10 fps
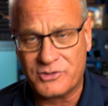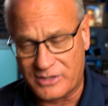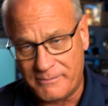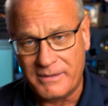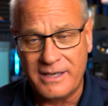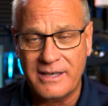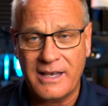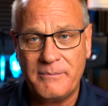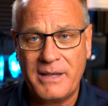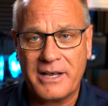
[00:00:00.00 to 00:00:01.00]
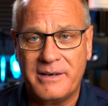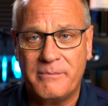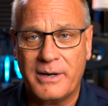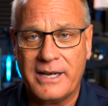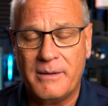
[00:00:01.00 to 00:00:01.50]
So I'm not going to
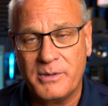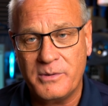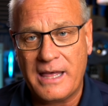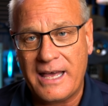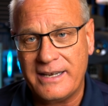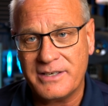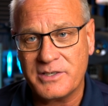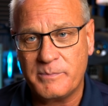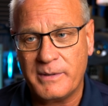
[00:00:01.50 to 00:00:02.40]
bring up who that is.